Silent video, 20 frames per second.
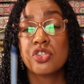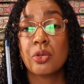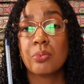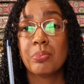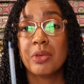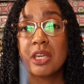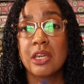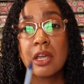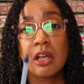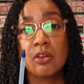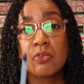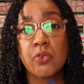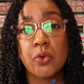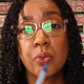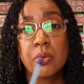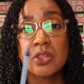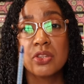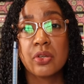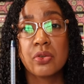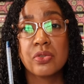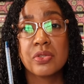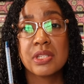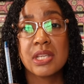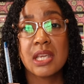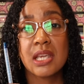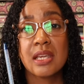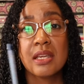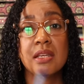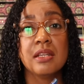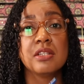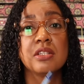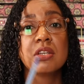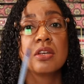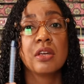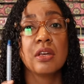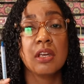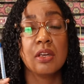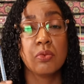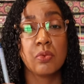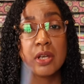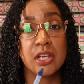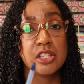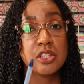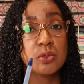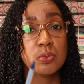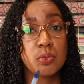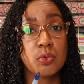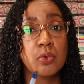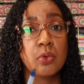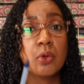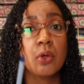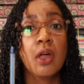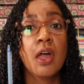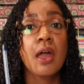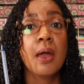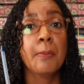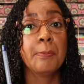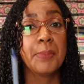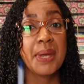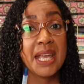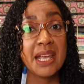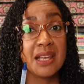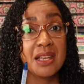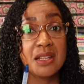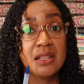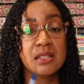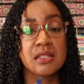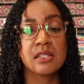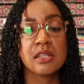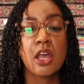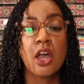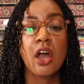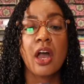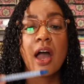So be careful with those heat erasable pens.